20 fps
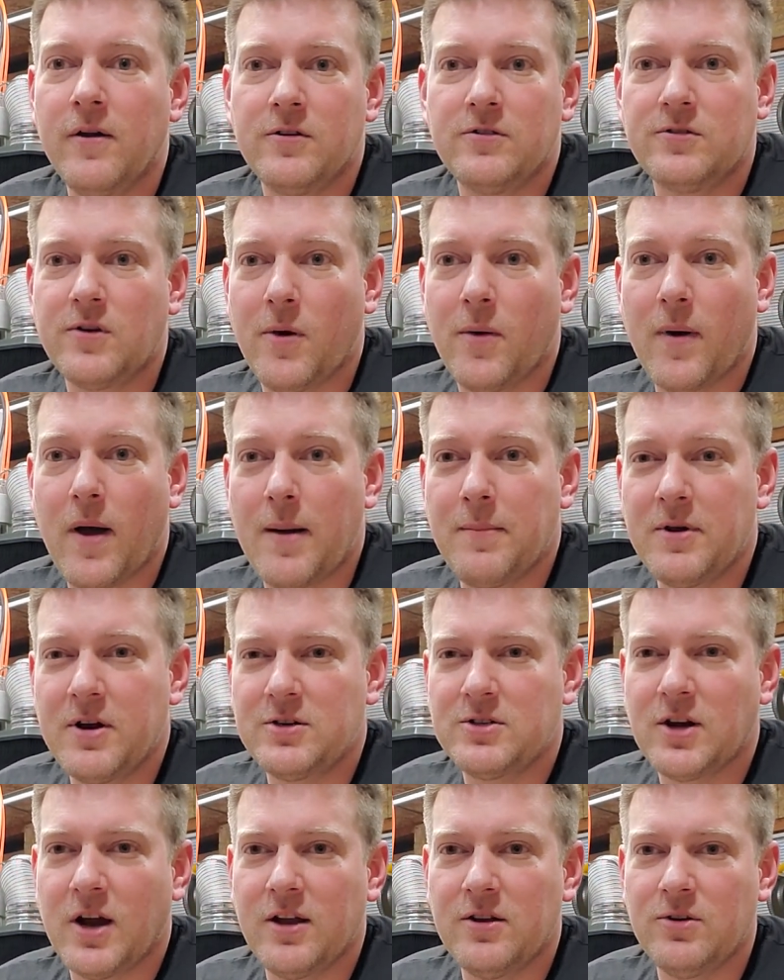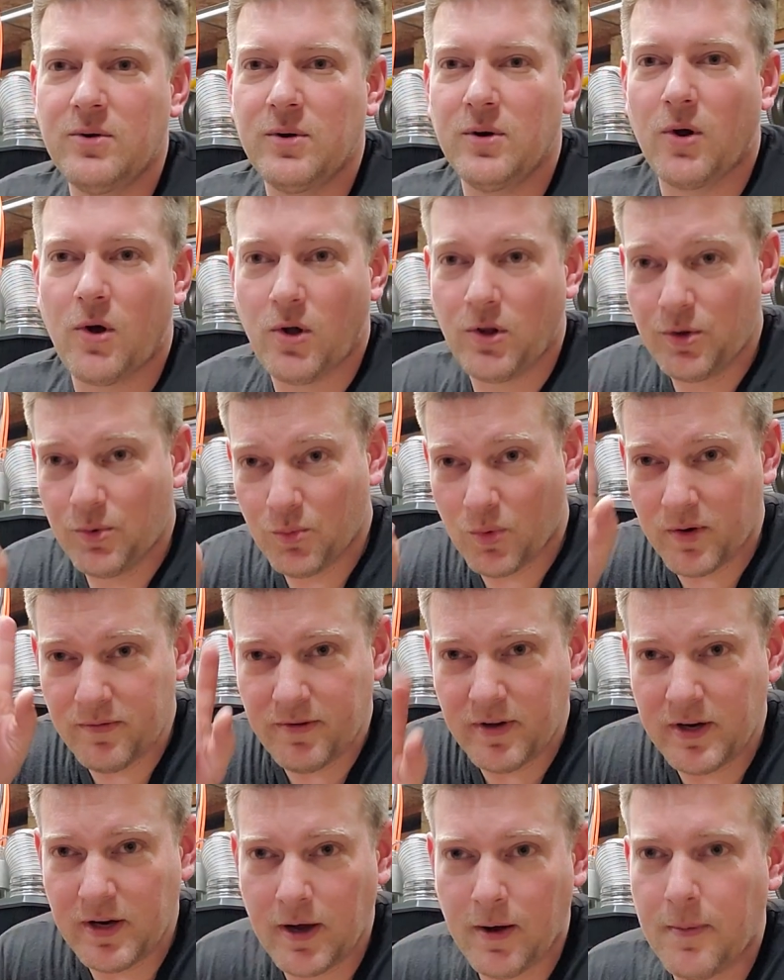So I'm going to try and do it all in one
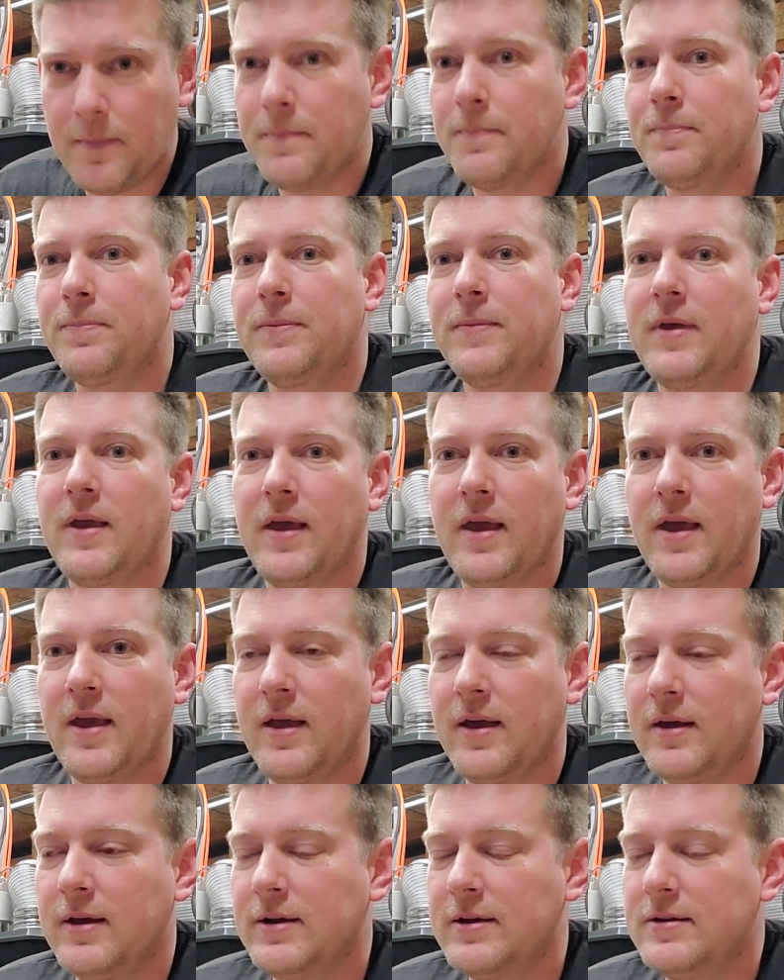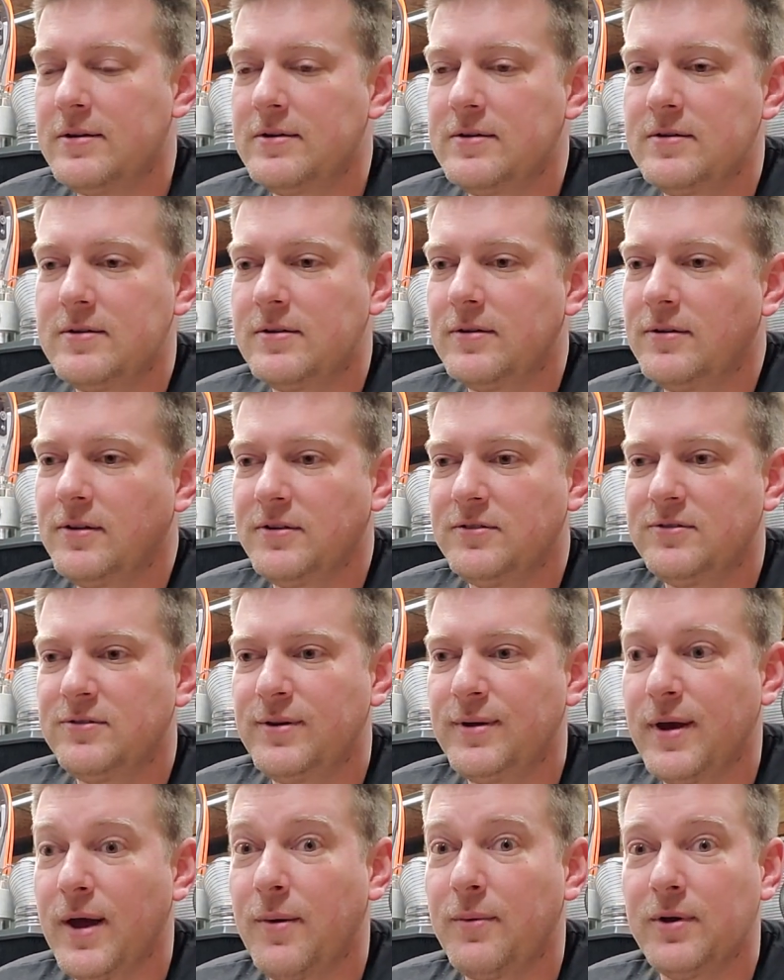video, and let's
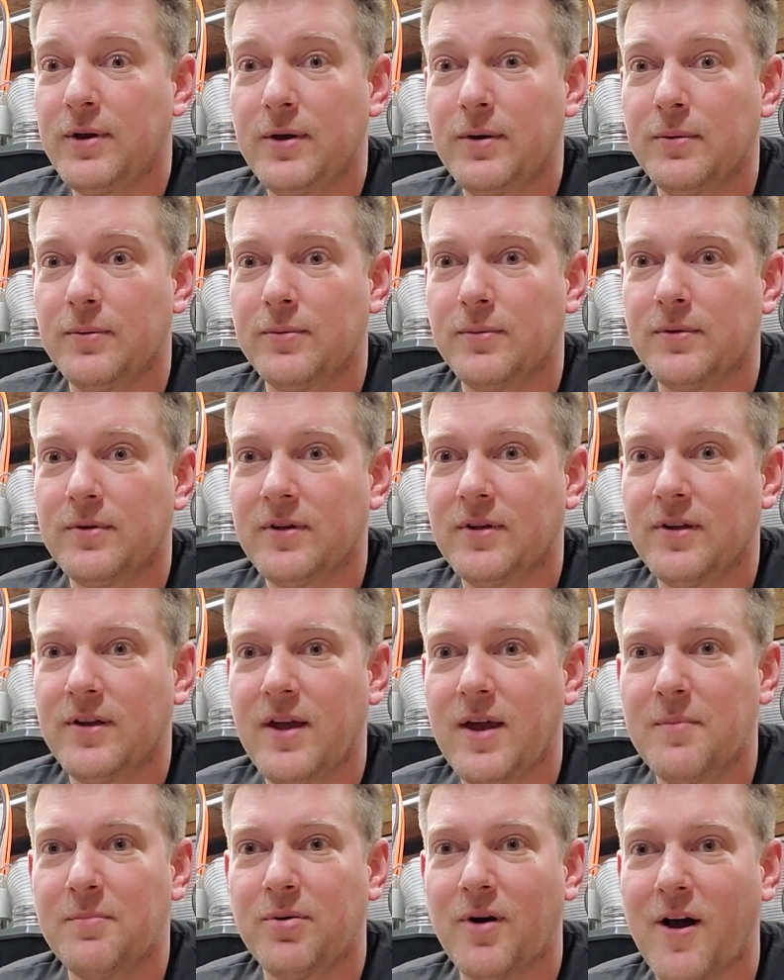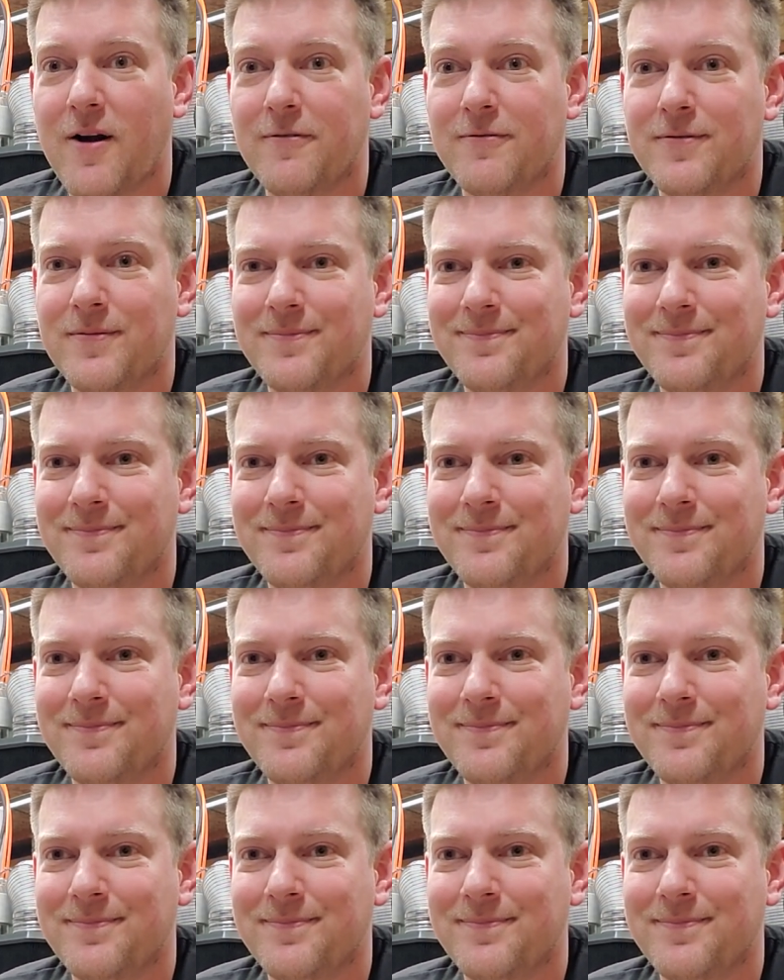see how we do. Improv.